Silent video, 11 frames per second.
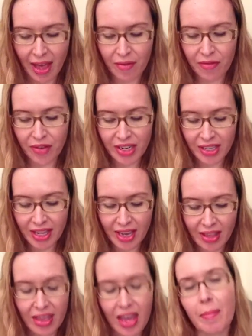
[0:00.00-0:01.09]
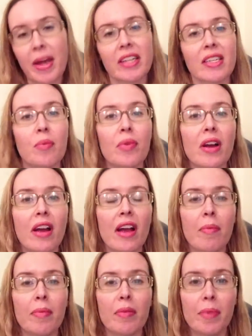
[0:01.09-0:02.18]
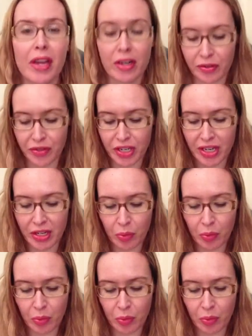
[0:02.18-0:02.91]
First thing that I picked up were a couple of pairs of jeans,